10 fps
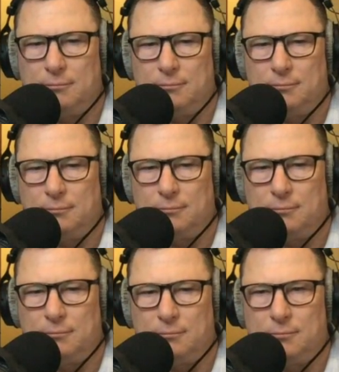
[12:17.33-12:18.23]

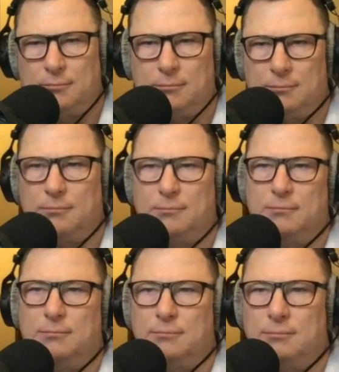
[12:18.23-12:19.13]

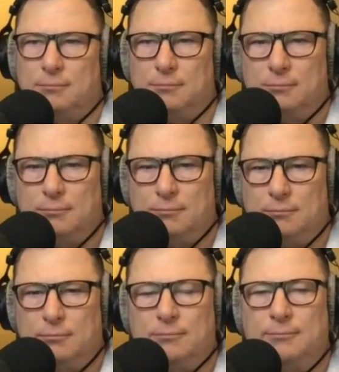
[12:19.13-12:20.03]

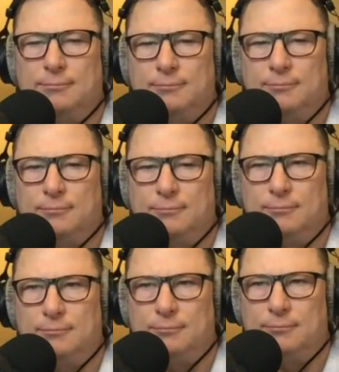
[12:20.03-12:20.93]

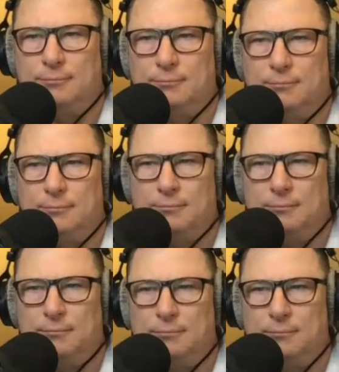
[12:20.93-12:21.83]

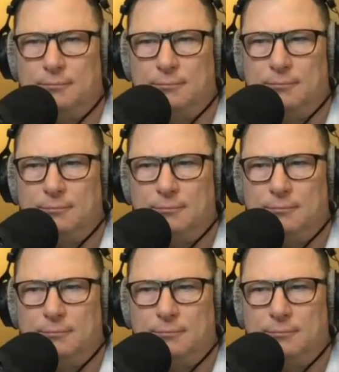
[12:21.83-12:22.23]
No words are spoken by the person on screen.